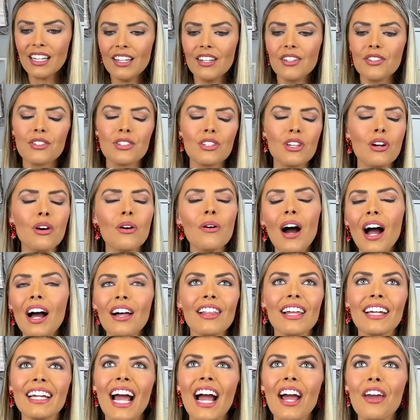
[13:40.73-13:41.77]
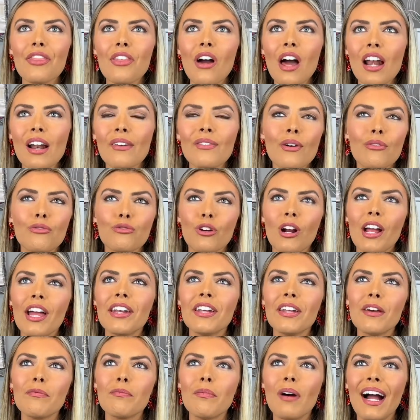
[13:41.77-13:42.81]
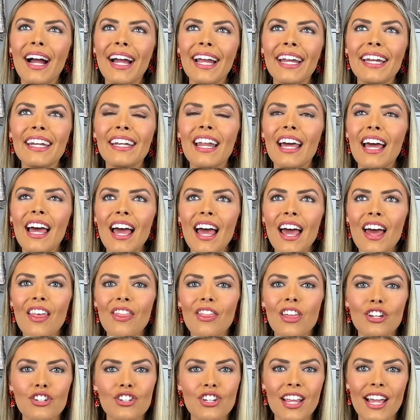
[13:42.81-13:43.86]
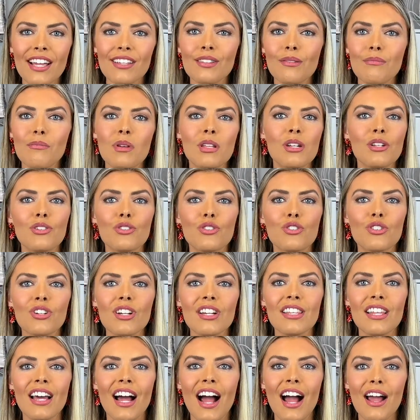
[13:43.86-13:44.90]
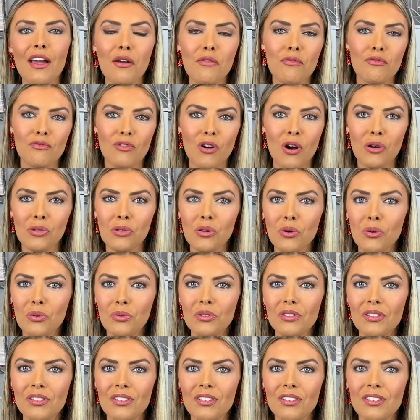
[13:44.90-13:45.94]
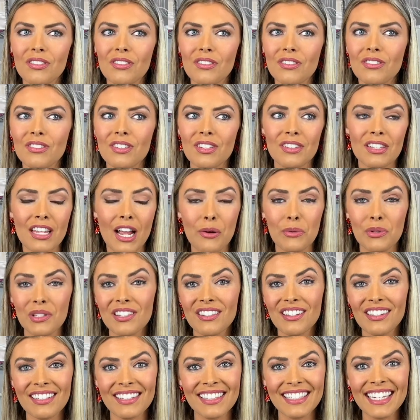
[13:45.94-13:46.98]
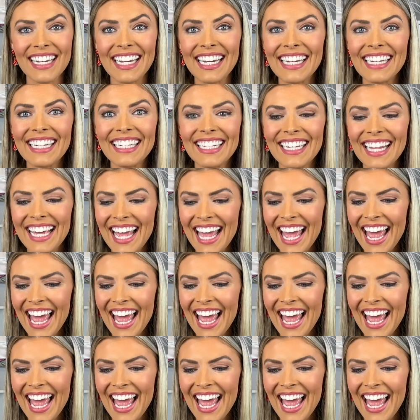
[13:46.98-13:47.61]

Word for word: And so, like, I thought of a friend of mine that she has a ministry that I have followed since I was 16.